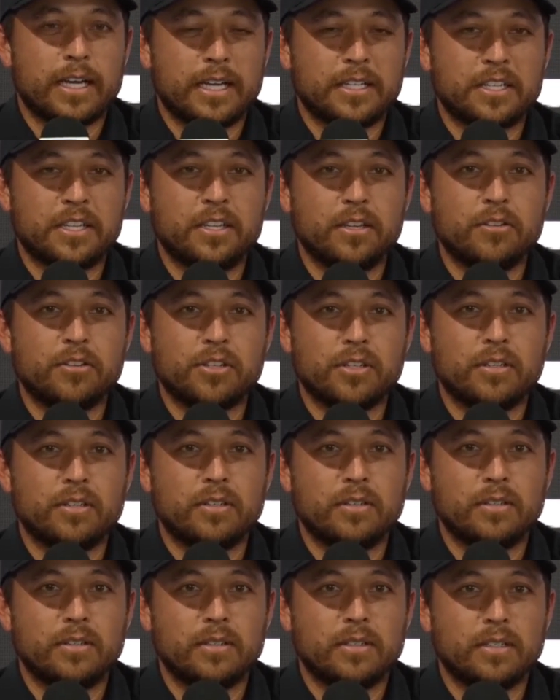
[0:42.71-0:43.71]
execution.
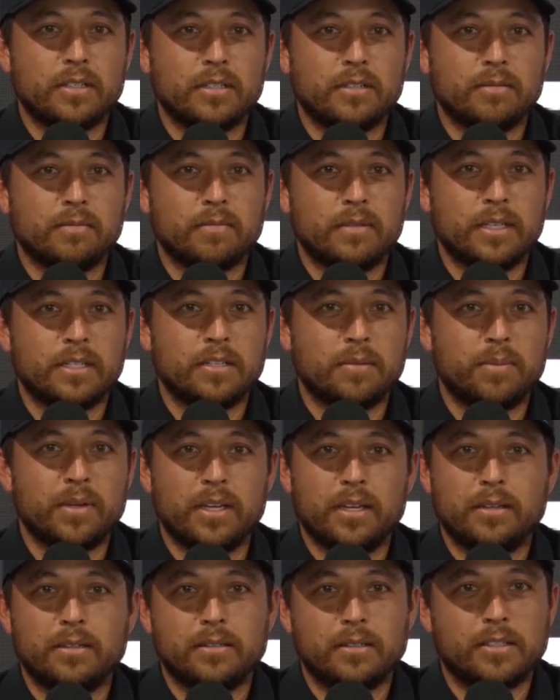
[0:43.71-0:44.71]
Um, it's a
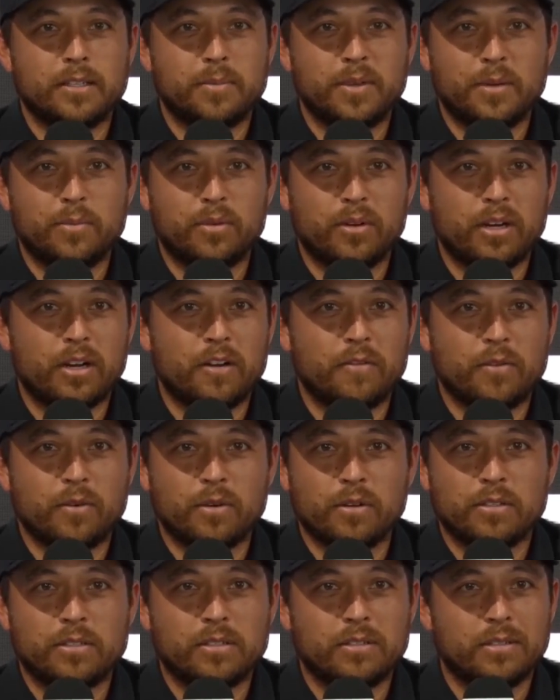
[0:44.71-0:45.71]
big, it's a big boy golf
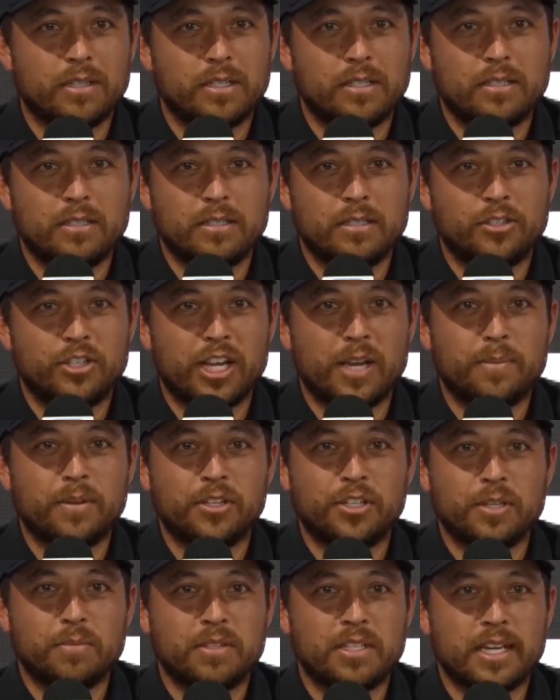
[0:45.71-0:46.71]
course,
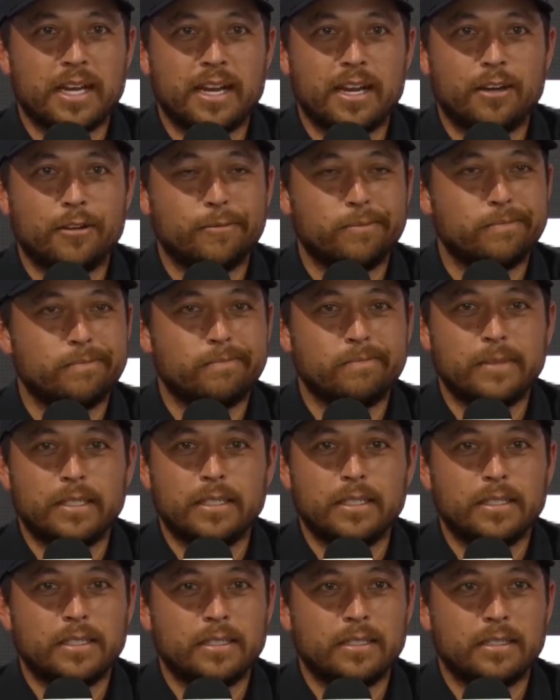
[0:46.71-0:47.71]
championship style.
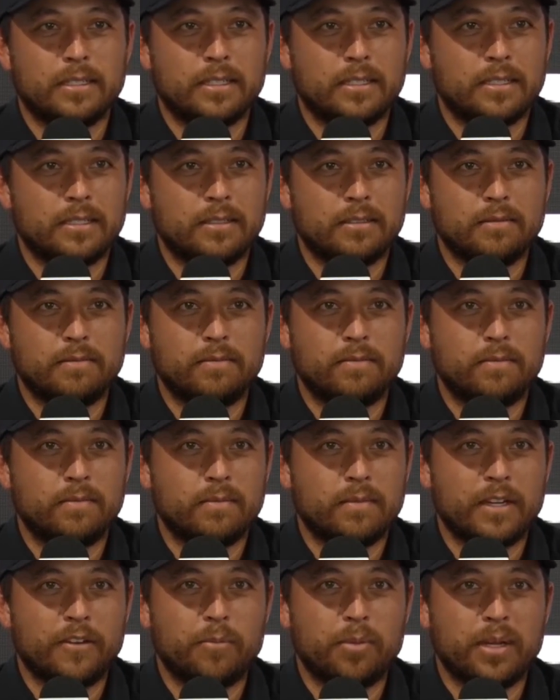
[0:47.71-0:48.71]
Uh,
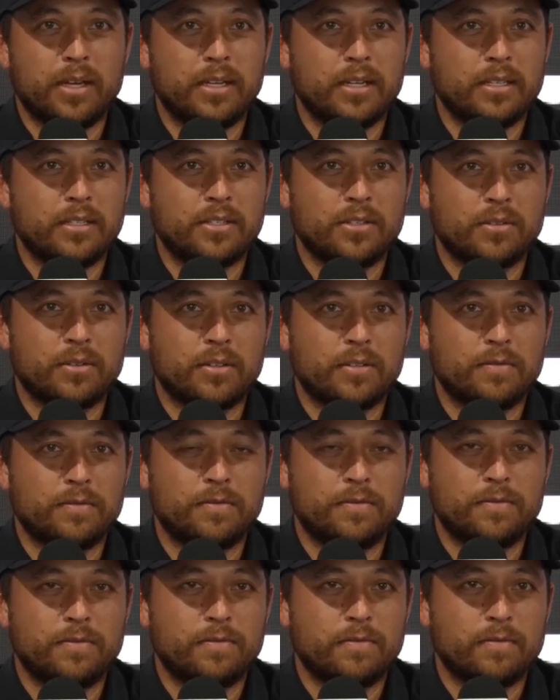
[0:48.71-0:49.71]
I've played it sort of
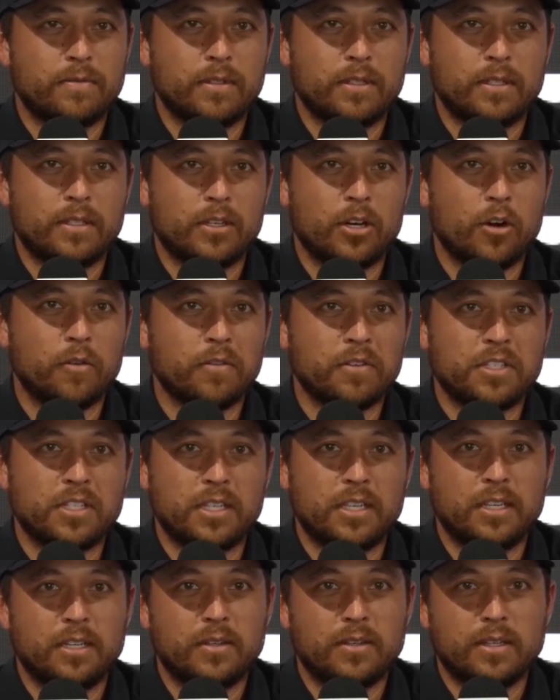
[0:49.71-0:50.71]

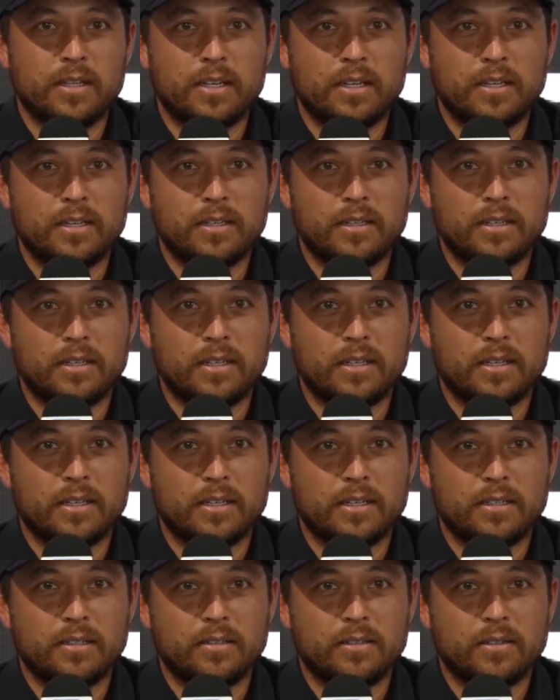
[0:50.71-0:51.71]
overseed and
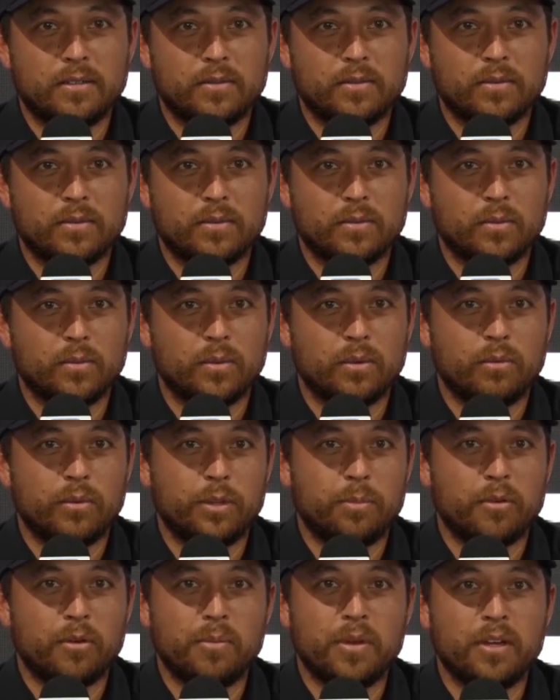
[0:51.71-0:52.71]
uh,
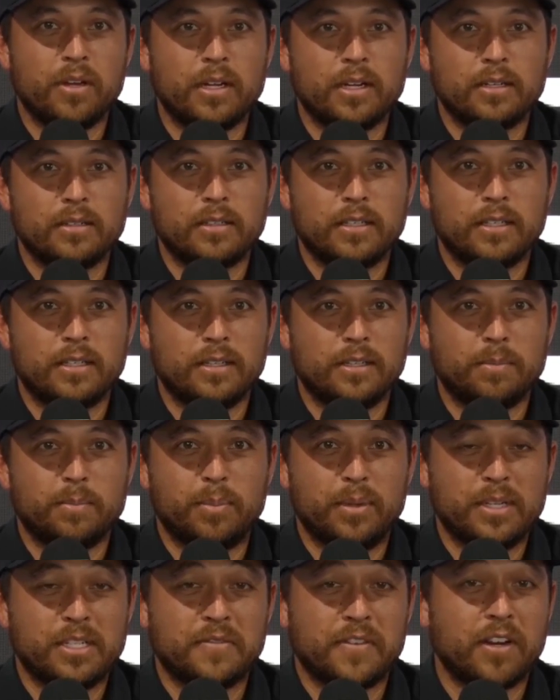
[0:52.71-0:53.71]
with Bermuda. It, it,
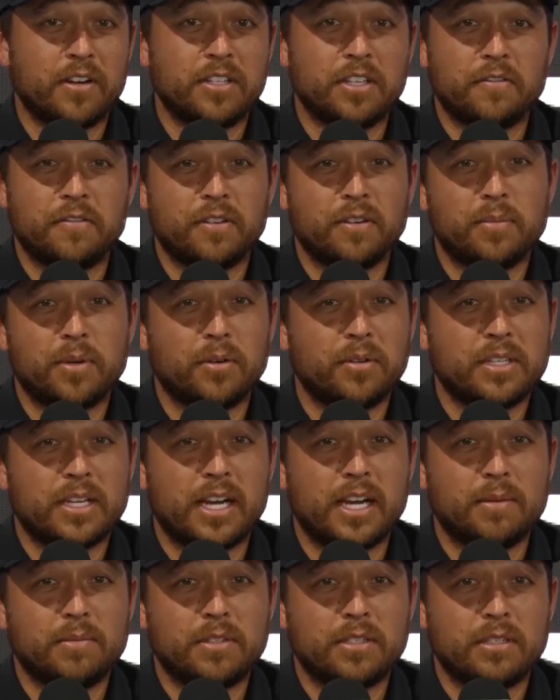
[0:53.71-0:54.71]
plays very different both
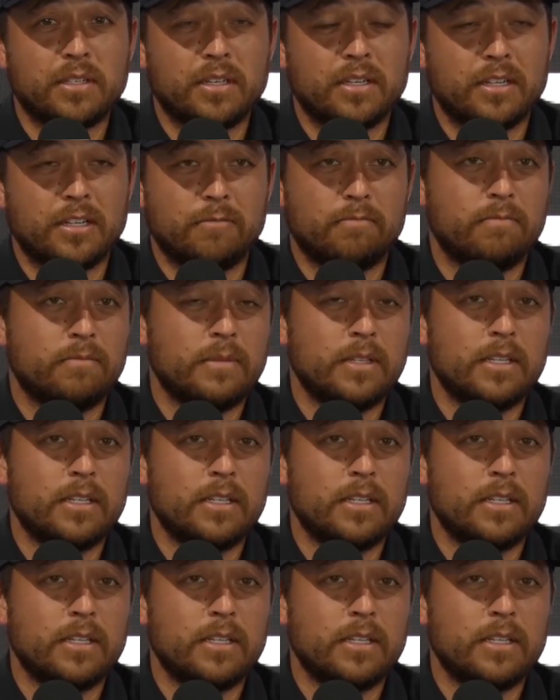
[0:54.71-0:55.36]
times. Um,